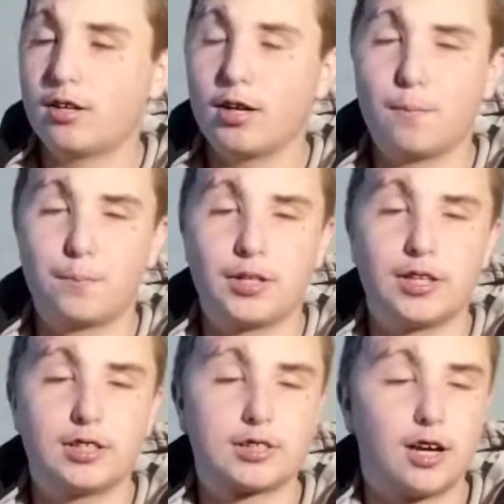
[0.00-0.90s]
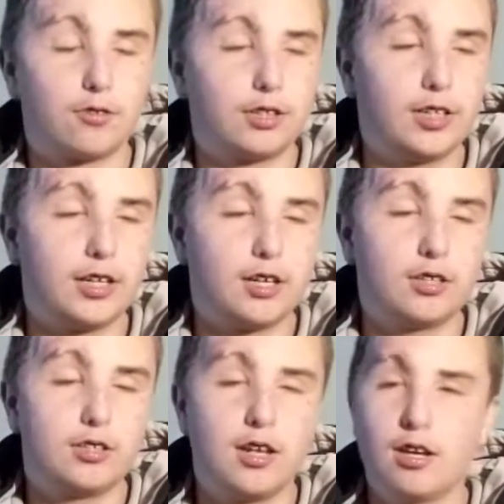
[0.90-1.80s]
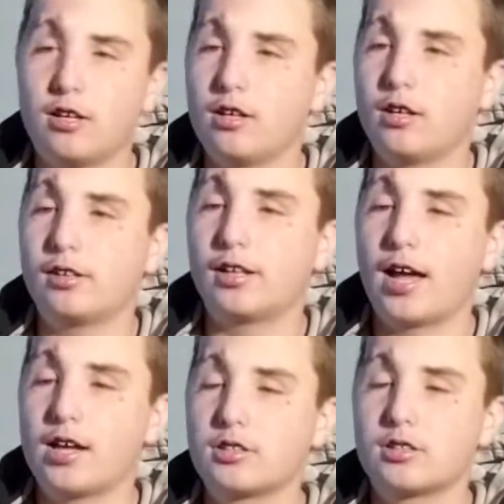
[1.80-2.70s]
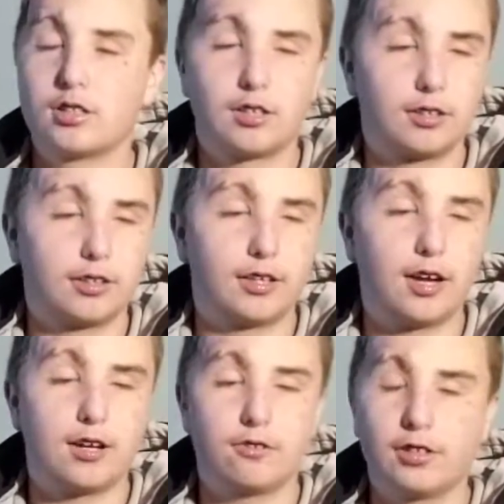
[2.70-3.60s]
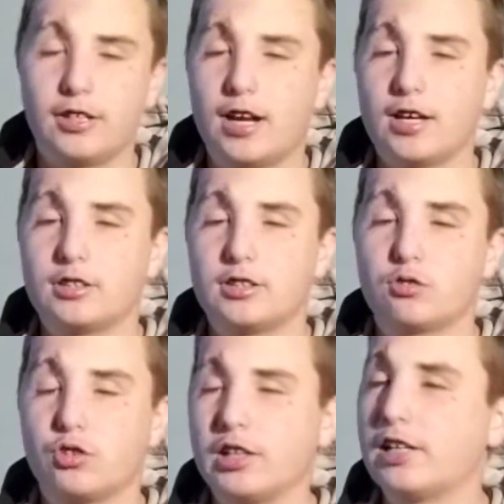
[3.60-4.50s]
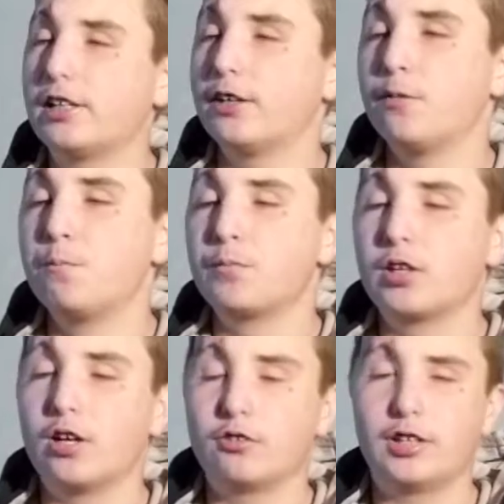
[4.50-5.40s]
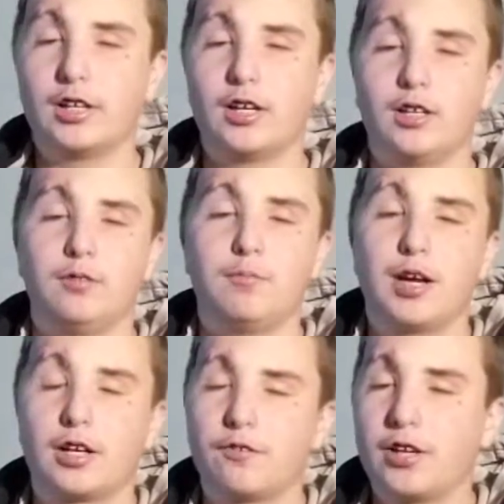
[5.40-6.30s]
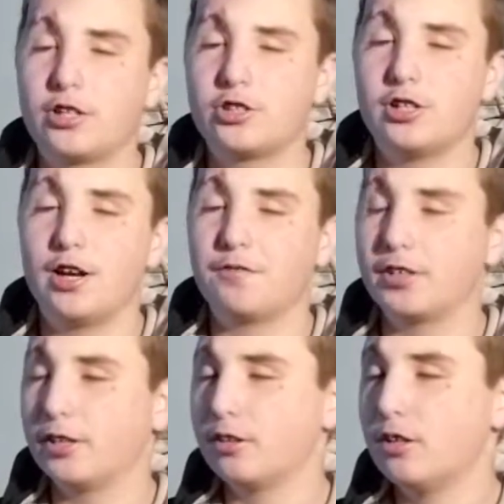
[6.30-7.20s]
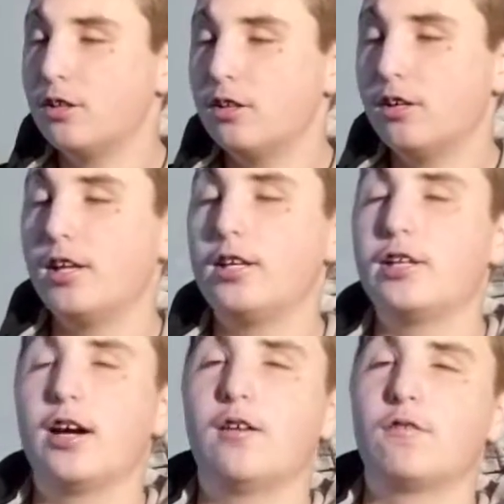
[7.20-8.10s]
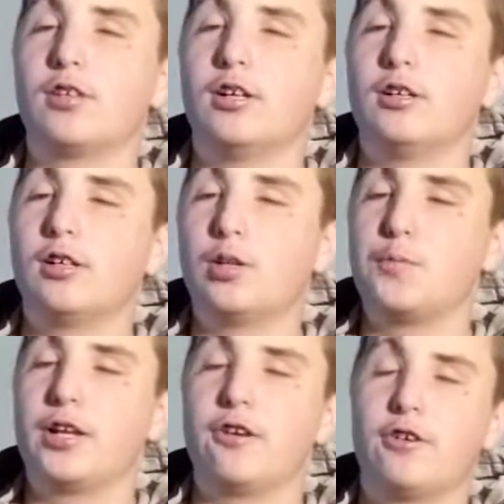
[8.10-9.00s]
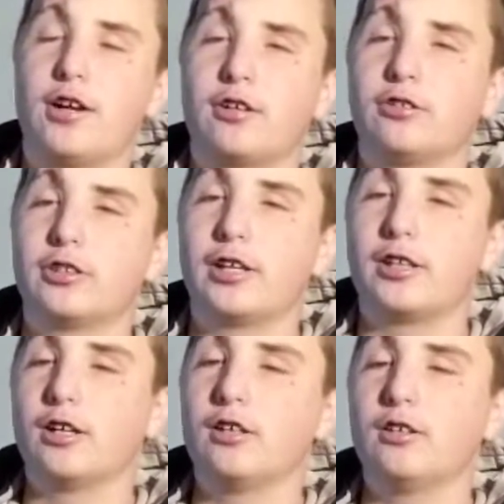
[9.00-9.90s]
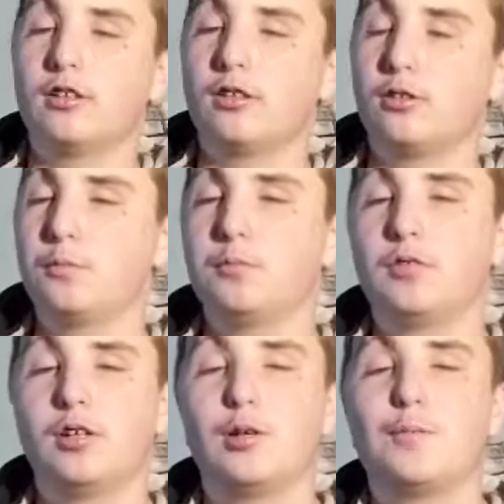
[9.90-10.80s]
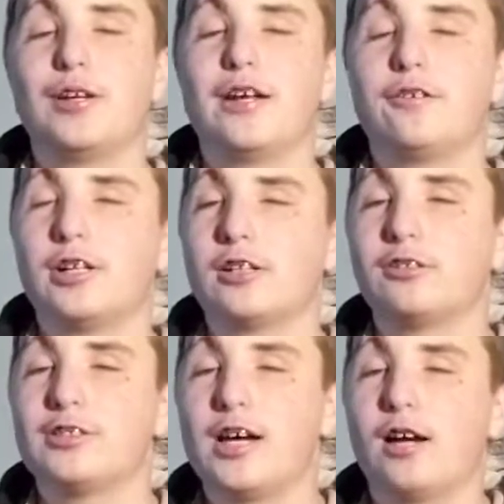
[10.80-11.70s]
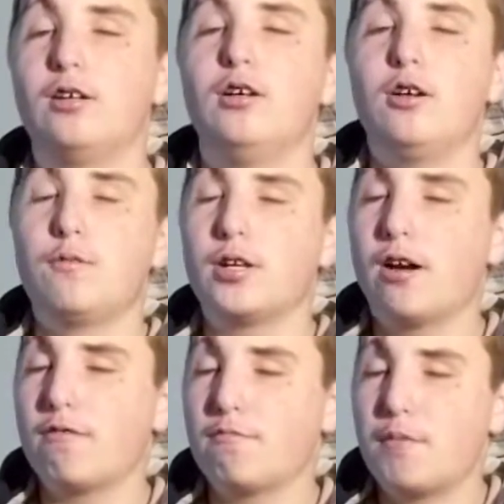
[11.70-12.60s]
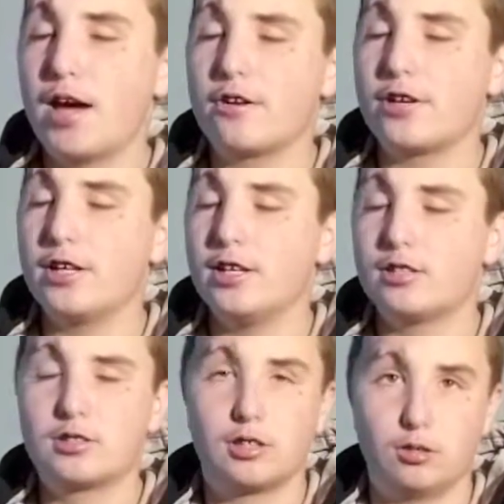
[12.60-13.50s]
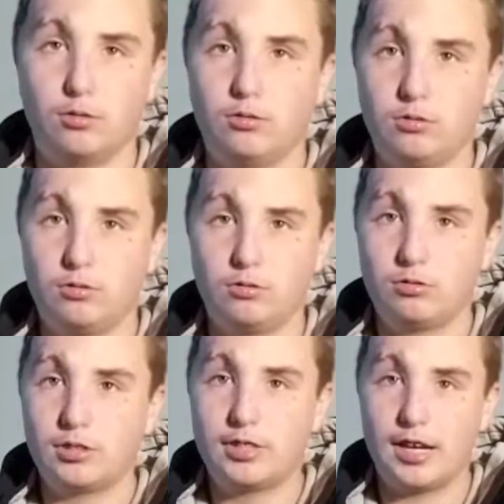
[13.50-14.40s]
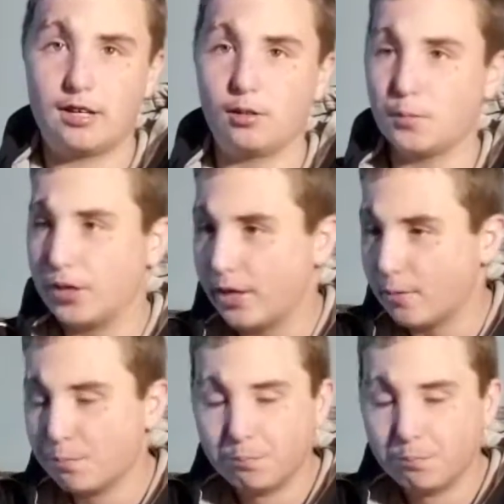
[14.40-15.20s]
company. It's got really good glass. They cut it really nice. It's really clear. Got really good magnification and everything. And then you have the illuminator reticle right there. Illuminator reticle dial. You don't have a battery in it, so you can't illuminate it.